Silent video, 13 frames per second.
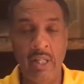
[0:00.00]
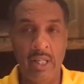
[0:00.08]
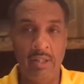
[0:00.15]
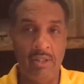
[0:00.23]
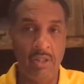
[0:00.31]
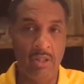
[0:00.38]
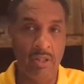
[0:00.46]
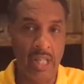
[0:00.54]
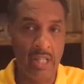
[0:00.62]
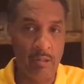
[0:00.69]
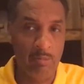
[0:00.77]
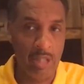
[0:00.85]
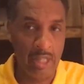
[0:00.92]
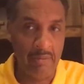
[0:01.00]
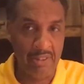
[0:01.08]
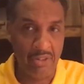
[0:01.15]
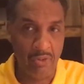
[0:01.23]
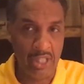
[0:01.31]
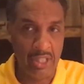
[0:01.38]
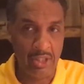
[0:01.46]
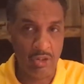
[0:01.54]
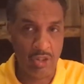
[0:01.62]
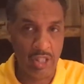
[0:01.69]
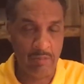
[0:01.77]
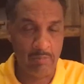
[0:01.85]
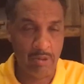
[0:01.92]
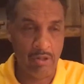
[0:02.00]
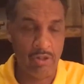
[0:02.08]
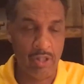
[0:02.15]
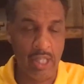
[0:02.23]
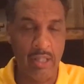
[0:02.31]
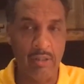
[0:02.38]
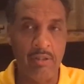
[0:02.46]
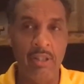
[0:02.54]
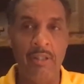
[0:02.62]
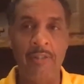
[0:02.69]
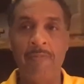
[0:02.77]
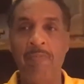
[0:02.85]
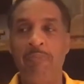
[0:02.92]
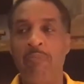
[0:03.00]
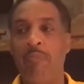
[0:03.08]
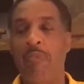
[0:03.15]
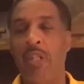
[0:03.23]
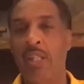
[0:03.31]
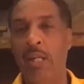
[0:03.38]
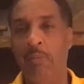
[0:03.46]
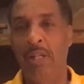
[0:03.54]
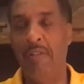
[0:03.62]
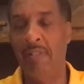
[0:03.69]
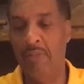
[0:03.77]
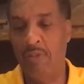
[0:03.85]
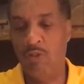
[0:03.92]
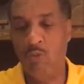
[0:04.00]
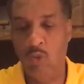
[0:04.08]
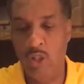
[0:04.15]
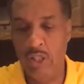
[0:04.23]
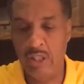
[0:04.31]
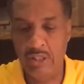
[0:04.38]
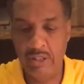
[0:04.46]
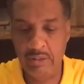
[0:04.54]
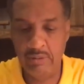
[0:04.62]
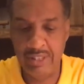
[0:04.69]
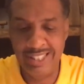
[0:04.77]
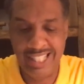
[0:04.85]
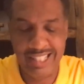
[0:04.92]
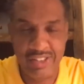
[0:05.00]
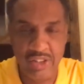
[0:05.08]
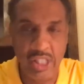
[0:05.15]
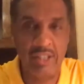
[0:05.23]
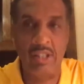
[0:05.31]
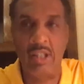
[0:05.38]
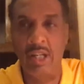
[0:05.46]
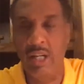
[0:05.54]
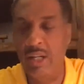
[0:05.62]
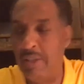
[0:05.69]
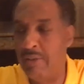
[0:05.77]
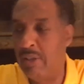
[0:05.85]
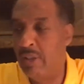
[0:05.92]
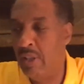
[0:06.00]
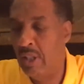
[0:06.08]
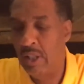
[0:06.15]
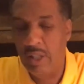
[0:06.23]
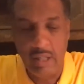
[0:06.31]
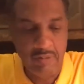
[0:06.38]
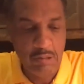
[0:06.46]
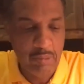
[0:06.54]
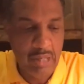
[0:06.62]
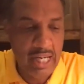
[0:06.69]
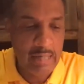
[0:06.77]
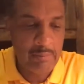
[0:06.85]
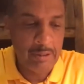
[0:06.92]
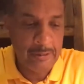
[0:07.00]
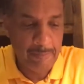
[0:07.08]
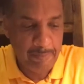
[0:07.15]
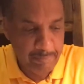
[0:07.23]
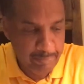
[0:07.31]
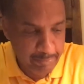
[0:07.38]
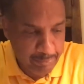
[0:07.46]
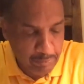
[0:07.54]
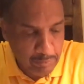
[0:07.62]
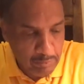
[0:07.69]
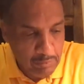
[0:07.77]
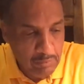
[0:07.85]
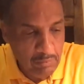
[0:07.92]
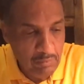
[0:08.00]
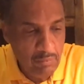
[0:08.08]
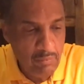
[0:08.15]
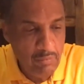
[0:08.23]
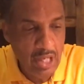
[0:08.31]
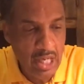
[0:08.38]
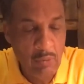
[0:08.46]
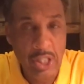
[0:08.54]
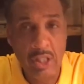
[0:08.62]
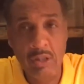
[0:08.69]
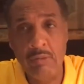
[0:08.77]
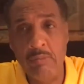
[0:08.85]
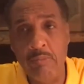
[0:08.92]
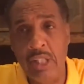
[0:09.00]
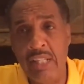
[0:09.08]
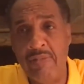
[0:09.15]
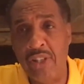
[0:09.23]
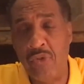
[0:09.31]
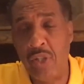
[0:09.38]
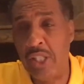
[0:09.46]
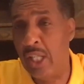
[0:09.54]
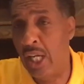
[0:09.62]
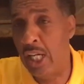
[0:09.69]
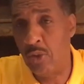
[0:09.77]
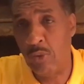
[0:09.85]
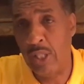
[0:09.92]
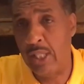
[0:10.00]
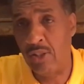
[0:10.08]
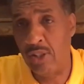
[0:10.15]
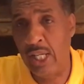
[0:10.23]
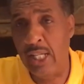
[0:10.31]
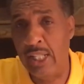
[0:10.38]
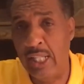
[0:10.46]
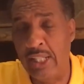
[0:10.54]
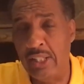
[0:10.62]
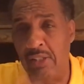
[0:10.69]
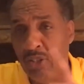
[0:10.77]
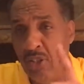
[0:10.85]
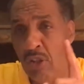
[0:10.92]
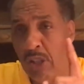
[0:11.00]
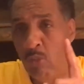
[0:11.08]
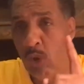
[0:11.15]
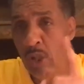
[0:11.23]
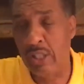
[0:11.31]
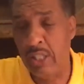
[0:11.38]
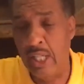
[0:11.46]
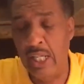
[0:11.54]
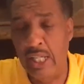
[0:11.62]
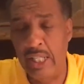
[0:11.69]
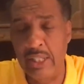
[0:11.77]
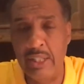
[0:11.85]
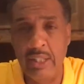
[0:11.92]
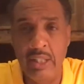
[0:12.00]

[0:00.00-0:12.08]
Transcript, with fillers: And so they don't believe in three distinct personalities. They believe there is one. That is not the God of the Bible. And we don't believe in three gods. We're not saying that. There's only one God.